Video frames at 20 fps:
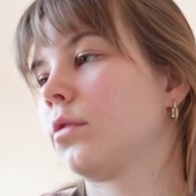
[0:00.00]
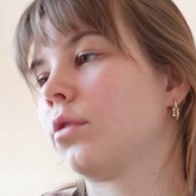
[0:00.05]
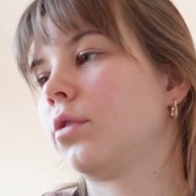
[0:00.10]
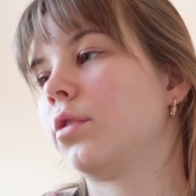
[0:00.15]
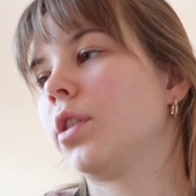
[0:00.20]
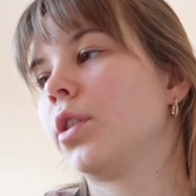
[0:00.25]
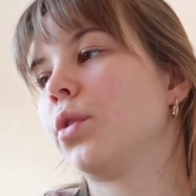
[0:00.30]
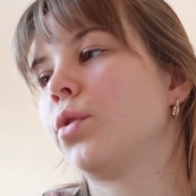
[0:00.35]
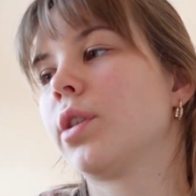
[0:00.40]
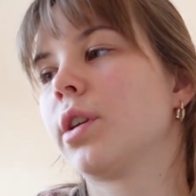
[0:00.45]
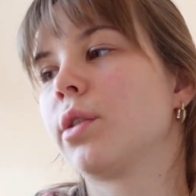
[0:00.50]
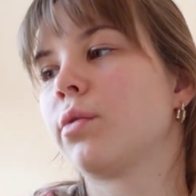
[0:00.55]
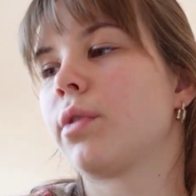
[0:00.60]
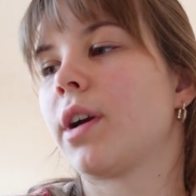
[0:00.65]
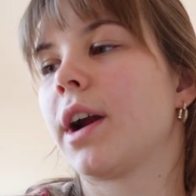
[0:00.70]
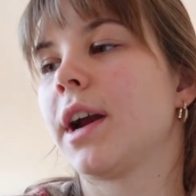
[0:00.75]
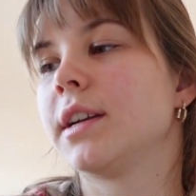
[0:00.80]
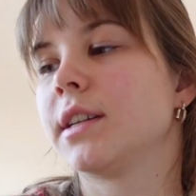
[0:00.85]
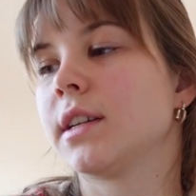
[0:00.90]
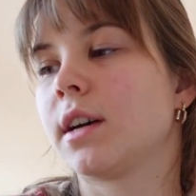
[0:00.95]
You can
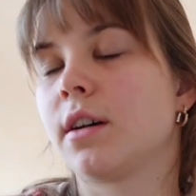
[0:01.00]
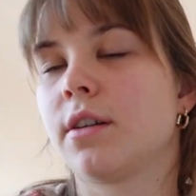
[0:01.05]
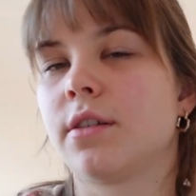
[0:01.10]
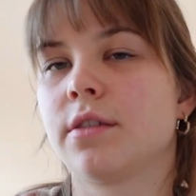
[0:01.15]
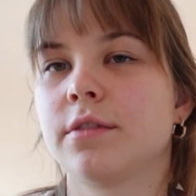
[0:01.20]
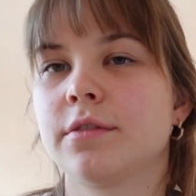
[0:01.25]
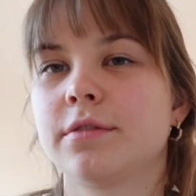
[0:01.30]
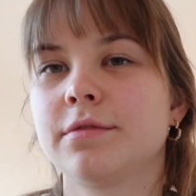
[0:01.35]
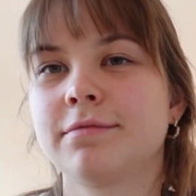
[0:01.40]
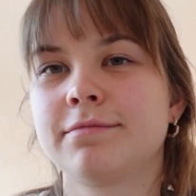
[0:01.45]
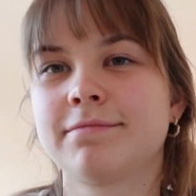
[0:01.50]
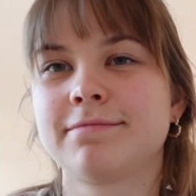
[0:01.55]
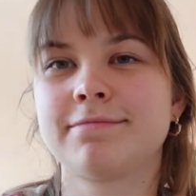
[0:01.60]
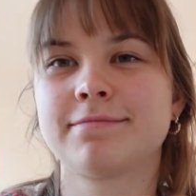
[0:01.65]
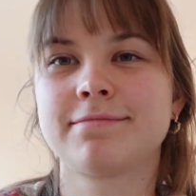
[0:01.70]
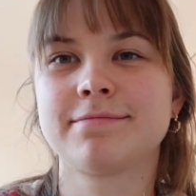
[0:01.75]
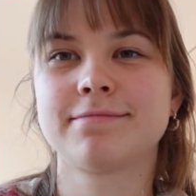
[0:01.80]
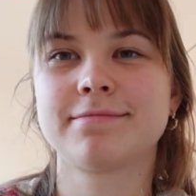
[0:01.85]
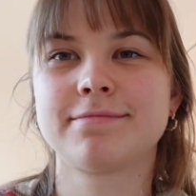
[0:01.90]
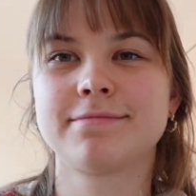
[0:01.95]
write down
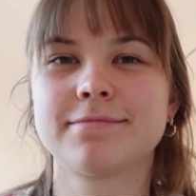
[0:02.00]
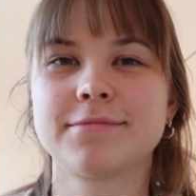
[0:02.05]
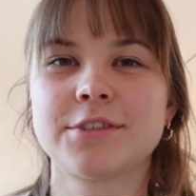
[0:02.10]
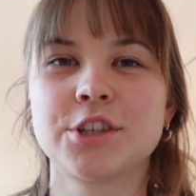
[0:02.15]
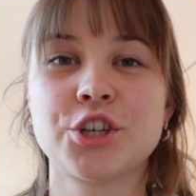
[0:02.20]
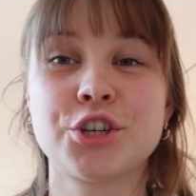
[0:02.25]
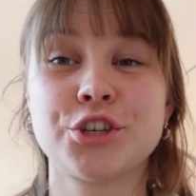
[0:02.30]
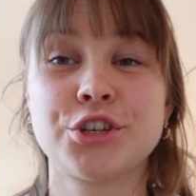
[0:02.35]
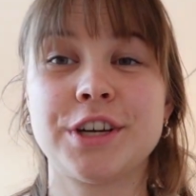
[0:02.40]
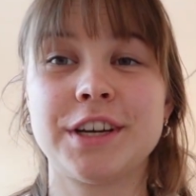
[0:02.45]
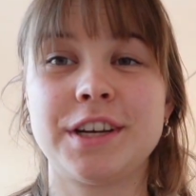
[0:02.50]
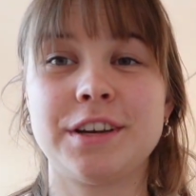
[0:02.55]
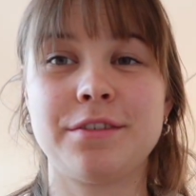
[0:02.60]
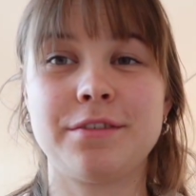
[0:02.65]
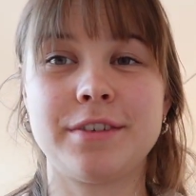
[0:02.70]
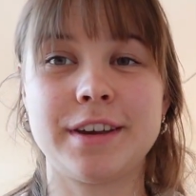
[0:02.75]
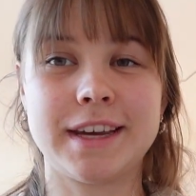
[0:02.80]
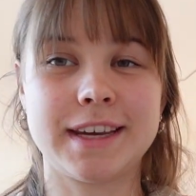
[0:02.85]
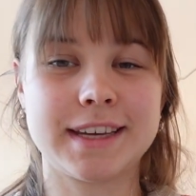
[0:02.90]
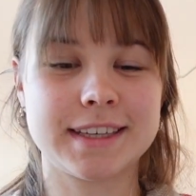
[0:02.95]
shitty
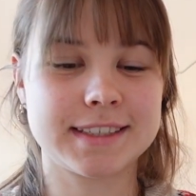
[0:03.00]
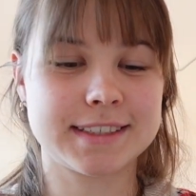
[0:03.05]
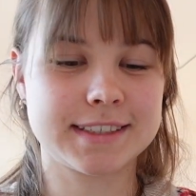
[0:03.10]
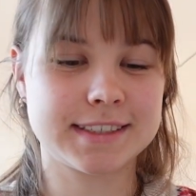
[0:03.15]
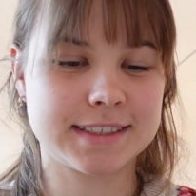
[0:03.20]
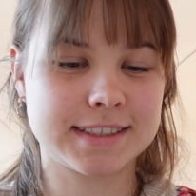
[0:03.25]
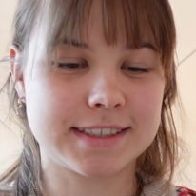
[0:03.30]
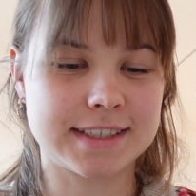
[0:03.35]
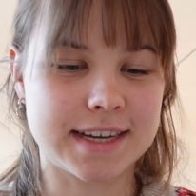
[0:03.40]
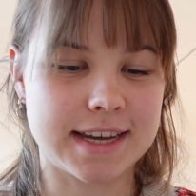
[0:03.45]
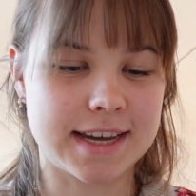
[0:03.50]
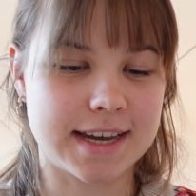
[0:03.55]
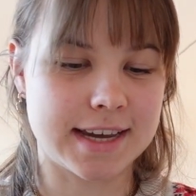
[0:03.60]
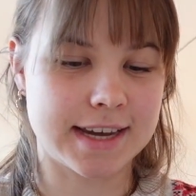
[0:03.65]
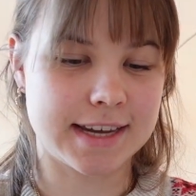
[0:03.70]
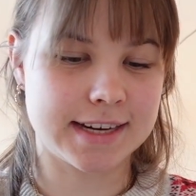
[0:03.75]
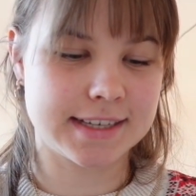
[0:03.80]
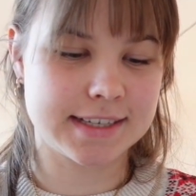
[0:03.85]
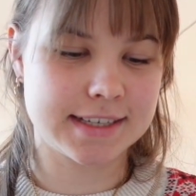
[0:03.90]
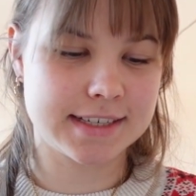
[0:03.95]
things
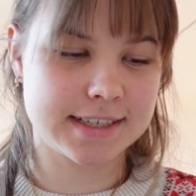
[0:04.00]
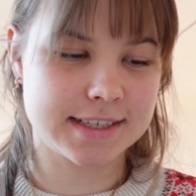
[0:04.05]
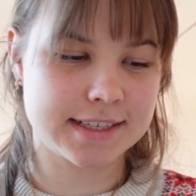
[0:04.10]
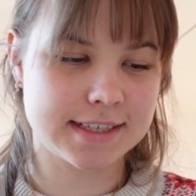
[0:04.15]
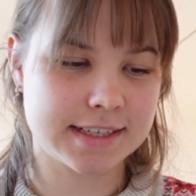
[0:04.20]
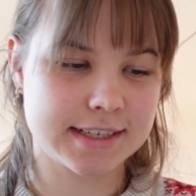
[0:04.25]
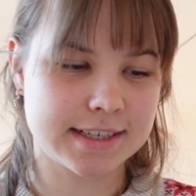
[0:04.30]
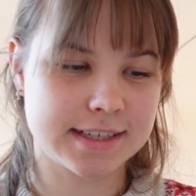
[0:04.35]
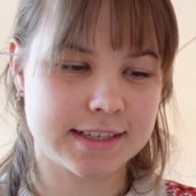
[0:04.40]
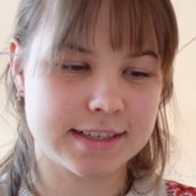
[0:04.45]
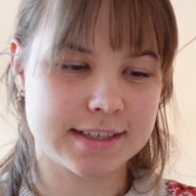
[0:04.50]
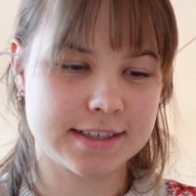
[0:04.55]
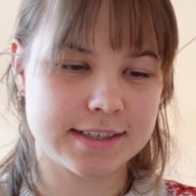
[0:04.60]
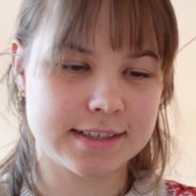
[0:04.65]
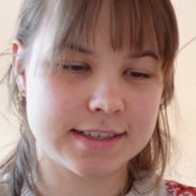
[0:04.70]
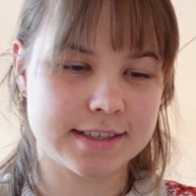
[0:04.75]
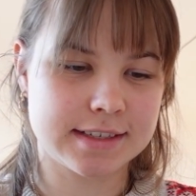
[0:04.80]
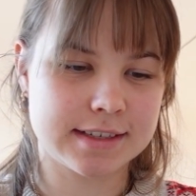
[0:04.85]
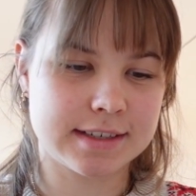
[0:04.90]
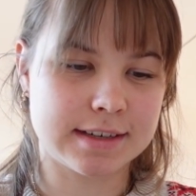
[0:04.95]
that
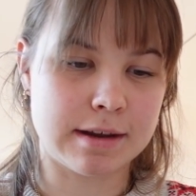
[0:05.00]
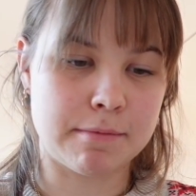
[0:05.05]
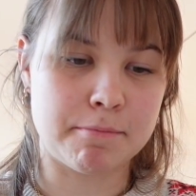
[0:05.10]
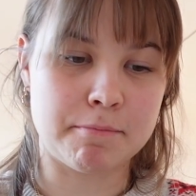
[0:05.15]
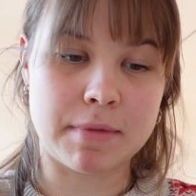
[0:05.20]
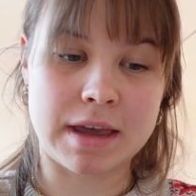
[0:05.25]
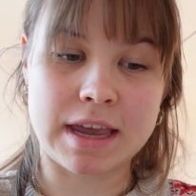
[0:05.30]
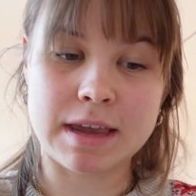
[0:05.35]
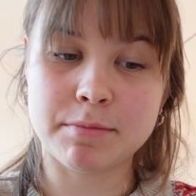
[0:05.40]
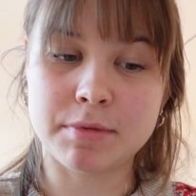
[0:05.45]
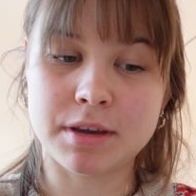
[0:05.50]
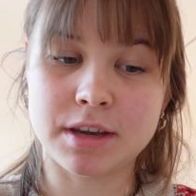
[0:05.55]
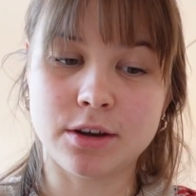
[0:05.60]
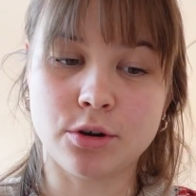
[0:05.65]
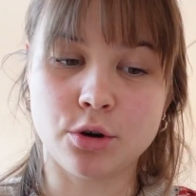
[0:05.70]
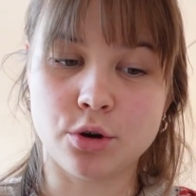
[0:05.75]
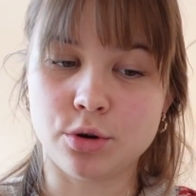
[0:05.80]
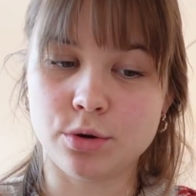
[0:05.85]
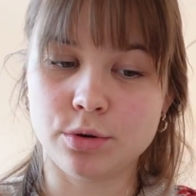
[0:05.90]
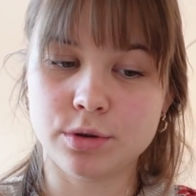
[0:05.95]
may be
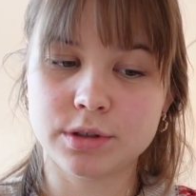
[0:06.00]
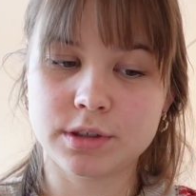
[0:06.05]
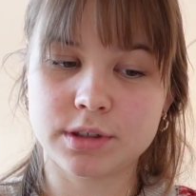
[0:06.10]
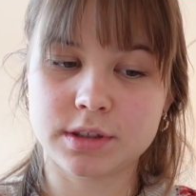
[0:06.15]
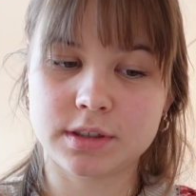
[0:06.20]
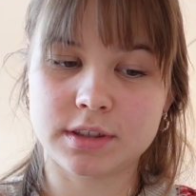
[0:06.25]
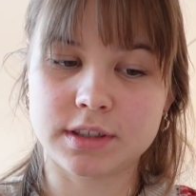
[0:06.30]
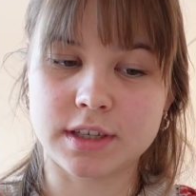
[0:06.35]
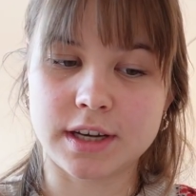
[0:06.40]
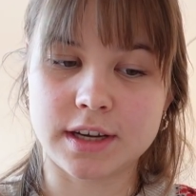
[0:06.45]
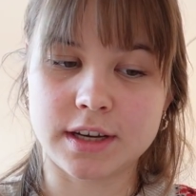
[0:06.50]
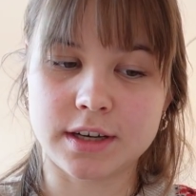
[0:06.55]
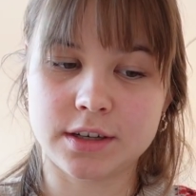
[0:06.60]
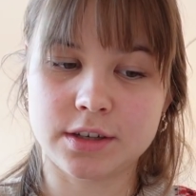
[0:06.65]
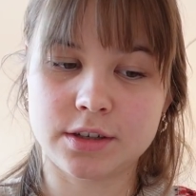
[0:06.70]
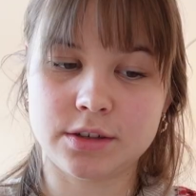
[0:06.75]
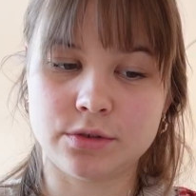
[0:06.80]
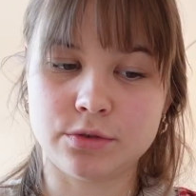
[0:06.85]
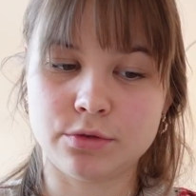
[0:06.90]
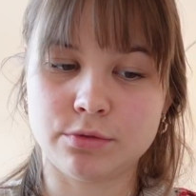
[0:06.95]
goals that
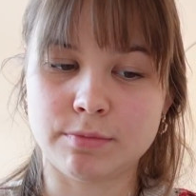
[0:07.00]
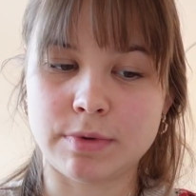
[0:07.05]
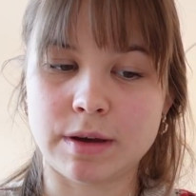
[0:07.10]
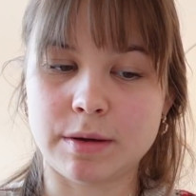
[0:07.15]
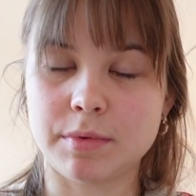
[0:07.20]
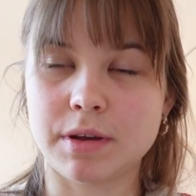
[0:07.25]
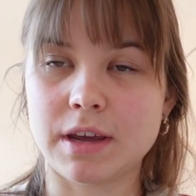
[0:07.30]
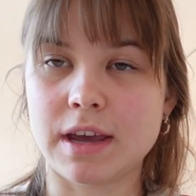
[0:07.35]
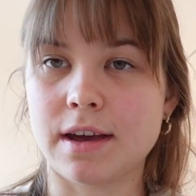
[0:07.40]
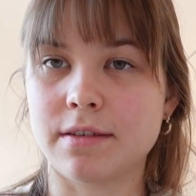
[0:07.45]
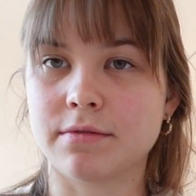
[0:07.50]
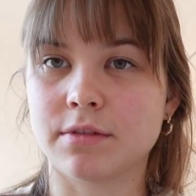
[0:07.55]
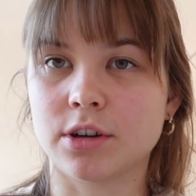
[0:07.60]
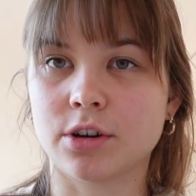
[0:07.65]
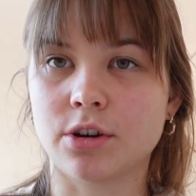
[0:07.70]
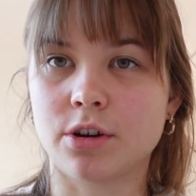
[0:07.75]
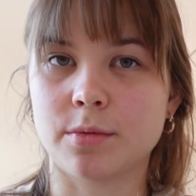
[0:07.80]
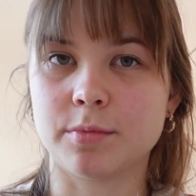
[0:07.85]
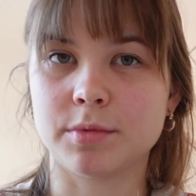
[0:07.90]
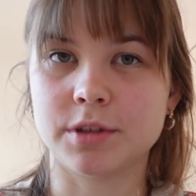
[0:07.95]
you maybe haven't
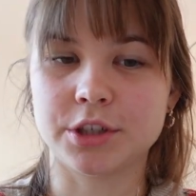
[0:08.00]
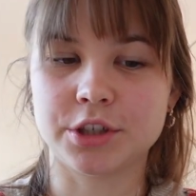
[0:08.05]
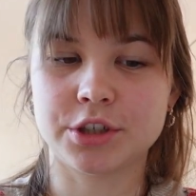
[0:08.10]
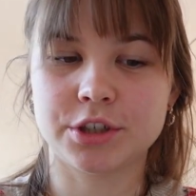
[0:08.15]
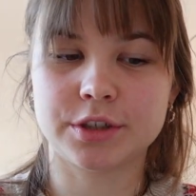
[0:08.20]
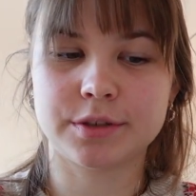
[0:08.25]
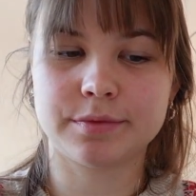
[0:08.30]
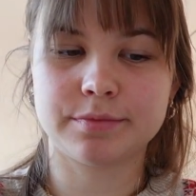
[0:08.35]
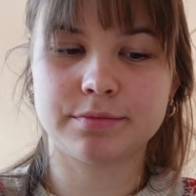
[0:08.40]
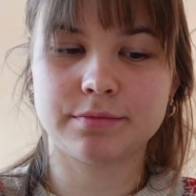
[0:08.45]
accomplished.